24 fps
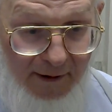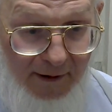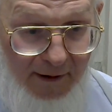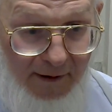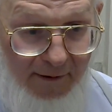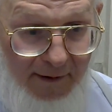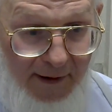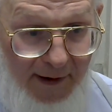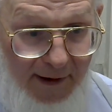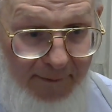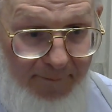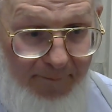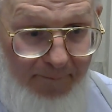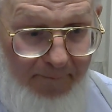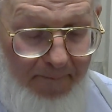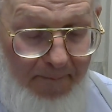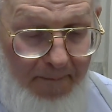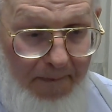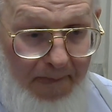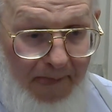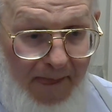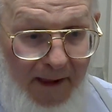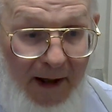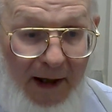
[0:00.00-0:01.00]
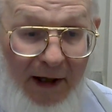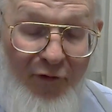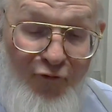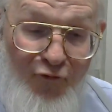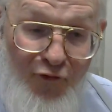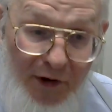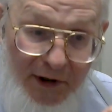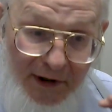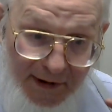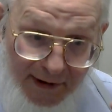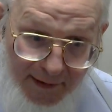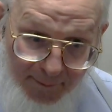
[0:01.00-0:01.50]
All right. It
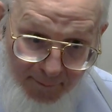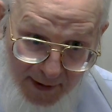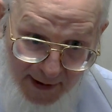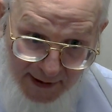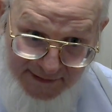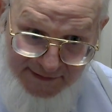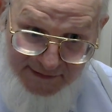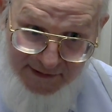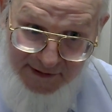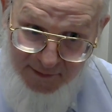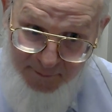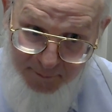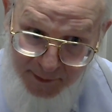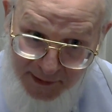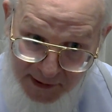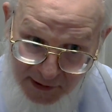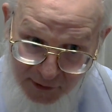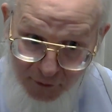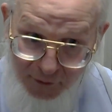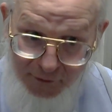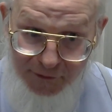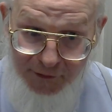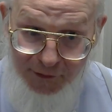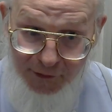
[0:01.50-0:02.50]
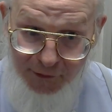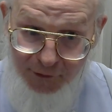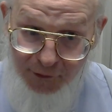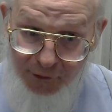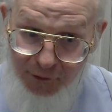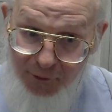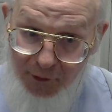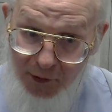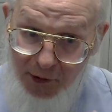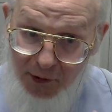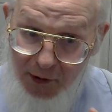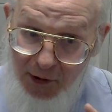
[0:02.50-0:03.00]
really makes an appeal
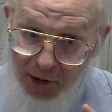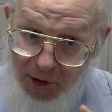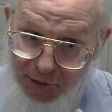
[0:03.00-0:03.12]
to